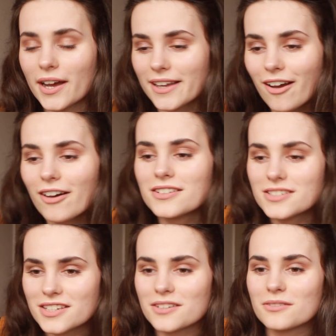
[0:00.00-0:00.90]
I can't
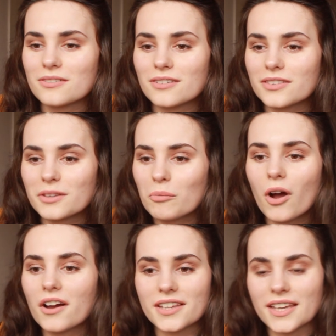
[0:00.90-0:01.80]
do the
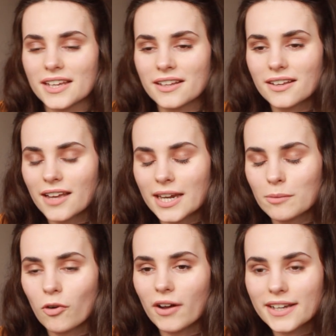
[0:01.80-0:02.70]
working anymore.